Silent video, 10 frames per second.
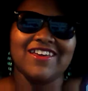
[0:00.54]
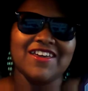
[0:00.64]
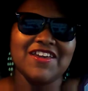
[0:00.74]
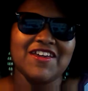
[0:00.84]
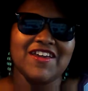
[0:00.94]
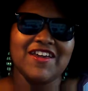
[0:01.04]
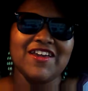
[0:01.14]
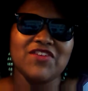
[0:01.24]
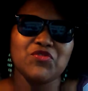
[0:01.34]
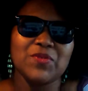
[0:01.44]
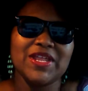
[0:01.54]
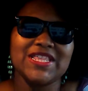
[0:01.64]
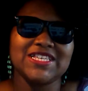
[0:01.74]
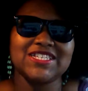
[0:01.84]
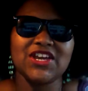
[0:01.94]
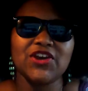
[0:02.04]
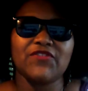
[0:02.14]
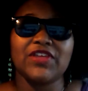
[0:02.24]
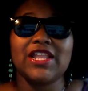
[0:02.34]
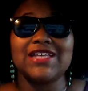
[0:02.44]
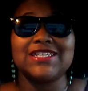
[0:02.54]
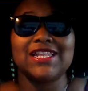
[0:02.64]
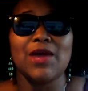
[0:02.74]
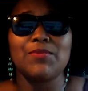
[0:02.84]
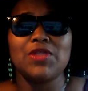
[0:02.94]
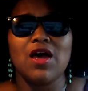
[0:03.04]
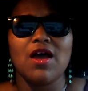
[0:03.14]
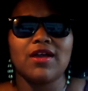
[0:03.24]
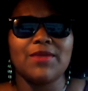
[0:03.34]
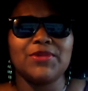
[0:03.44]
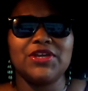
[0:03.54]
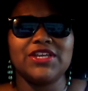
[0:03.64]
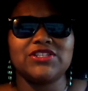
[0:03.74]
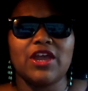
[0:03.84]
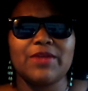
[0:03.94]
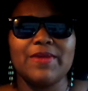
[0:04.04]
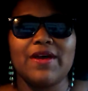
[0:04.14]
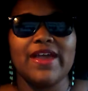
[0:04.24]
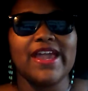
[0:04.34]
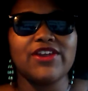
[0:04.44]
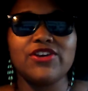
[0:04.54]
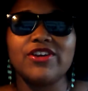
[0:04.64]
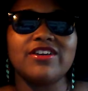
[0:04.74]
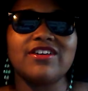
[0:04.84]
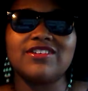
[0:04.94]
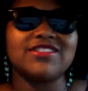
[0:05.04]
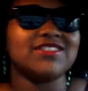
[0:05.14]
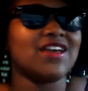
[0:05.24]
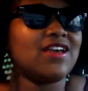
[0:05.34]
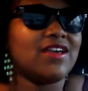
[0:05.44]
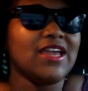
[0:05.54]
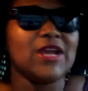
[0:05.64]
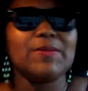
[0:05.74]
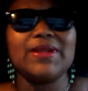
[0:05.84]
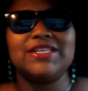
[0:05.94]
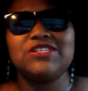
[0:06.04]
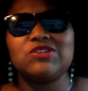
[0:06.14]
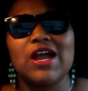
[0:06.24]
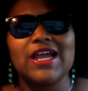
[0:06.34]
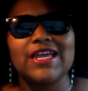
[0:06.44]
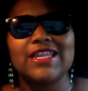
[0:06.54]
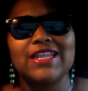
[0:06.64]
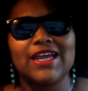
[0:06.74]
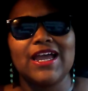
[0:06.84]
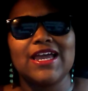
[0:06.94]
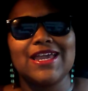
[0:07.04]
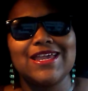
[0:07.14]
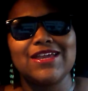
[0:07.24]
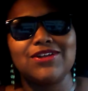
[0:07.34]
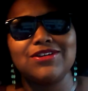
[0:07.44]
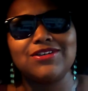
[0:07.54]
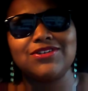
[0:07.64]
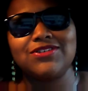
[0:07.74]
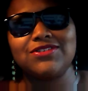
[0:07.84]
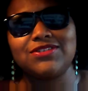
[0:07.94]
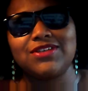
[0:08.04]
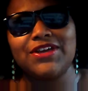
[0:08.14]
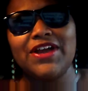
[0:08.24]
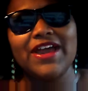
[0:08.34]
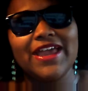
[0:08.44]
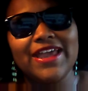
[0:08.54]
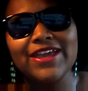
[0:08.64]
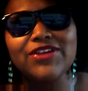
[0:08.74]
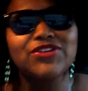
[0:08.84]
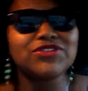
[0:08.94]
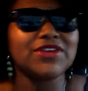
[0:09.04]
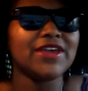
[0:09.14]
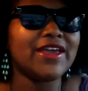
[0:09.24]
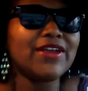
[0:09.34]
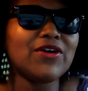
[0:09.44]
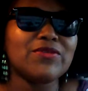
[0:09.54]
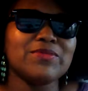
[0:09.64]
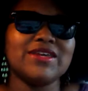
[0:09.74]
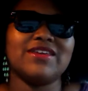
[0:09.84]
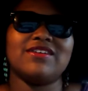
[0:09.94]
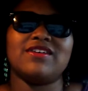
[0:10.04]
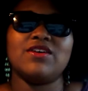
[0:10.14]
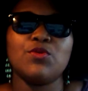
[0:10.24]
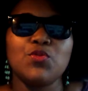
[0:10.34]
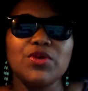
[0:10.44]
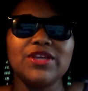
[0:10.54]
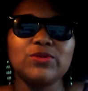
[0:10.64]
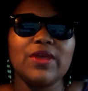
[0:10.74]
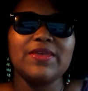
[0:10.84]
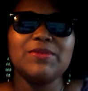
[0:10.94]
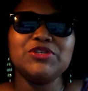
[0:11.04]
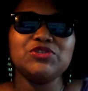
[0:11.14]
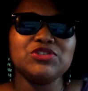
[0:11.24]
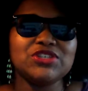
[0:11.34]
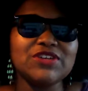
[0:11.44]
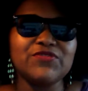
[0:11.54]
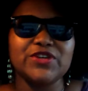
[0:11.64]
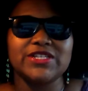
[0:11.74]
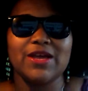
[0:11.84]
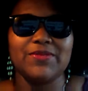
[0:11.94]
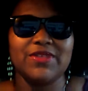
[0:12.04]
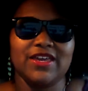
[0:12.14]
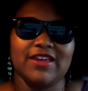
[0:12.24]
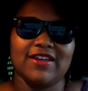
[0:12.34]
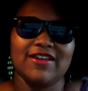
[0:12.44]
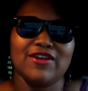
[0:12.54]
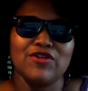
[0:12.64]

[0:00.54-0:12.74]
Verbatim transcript: Hey everybody, this is Eric off the Classy Climb blog coming again talking about haters. Everybody's crying. I got haters. I got haters. They hate on me. Well, guess what? That means you stood for something.